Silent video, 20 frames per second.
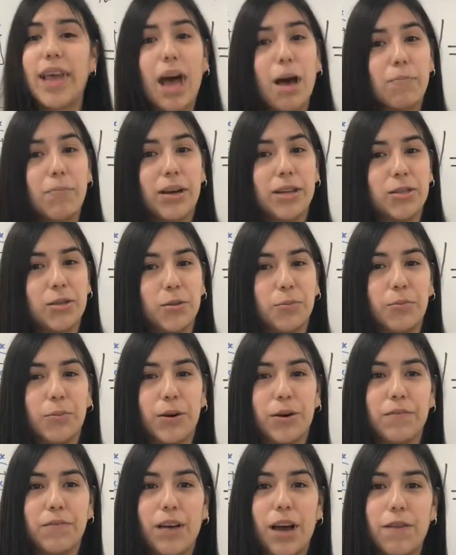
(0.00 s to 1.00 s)
that by
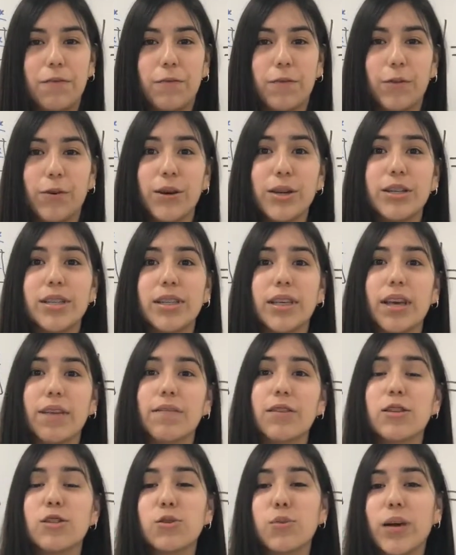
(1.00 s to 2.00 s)
2.54 to give
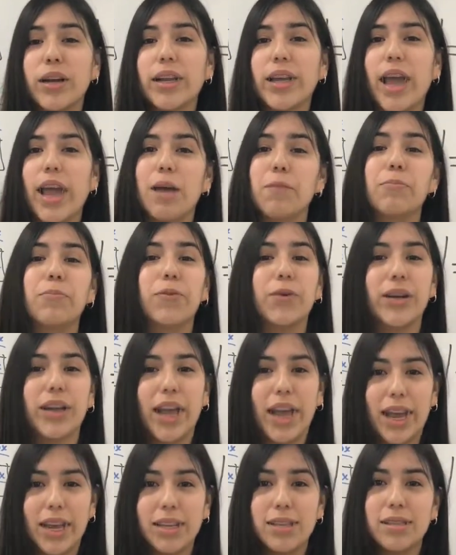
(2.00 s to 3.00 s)
us
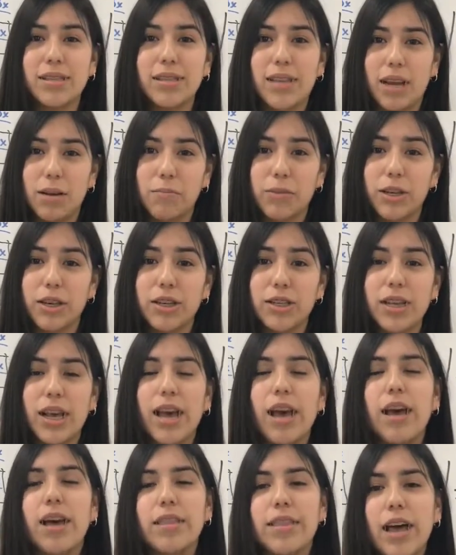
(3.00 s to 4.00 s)
28.8 centimeters.
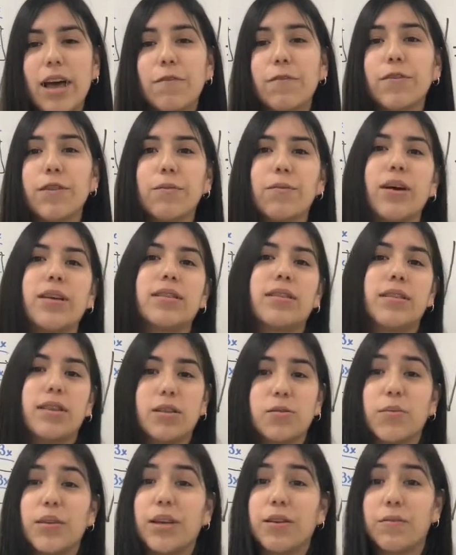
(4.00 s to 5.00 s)
Then, for the rest of
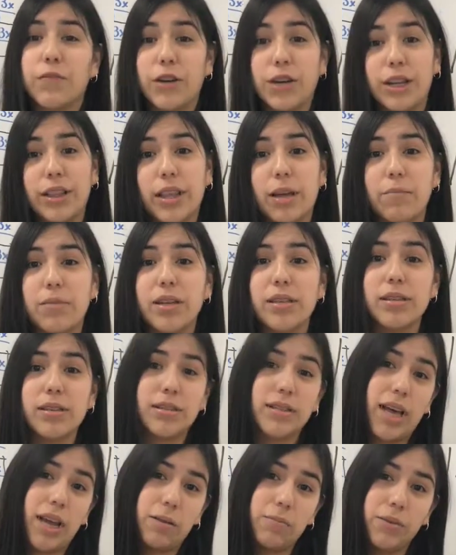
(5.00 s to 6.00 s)
these, we converted them into
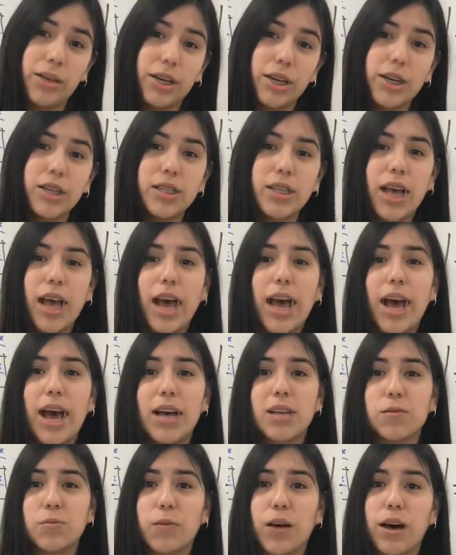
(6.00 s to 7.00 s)
centimeters
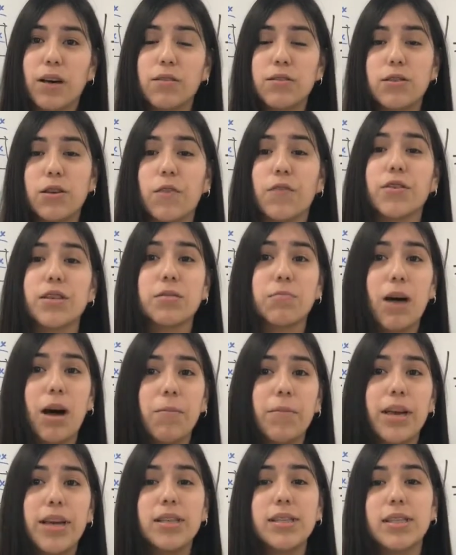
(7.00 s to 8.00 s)
as well. So for small
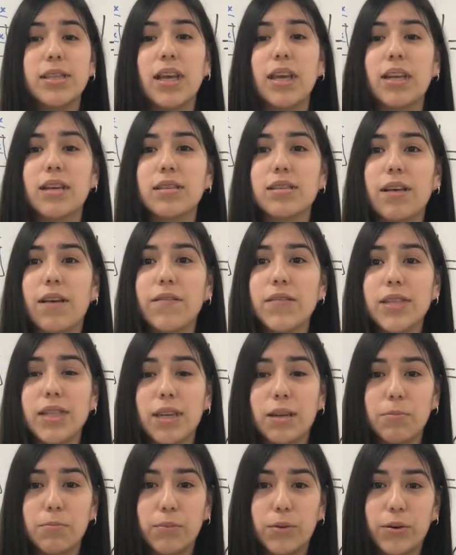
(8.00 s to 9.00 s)
base, it is
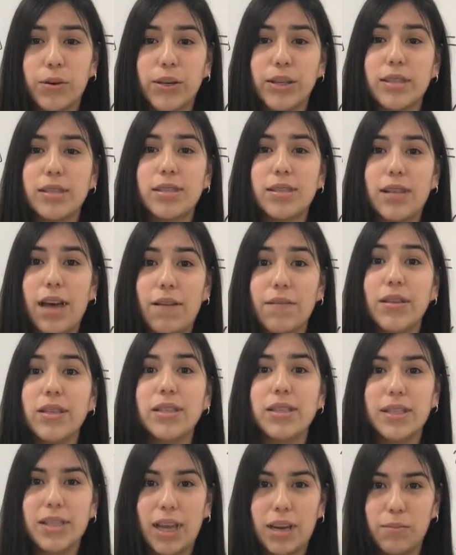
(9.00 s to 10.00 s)

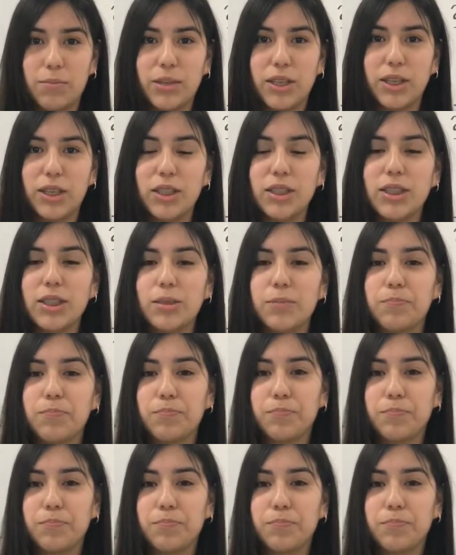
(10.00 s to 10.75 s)
17.7 centimeters.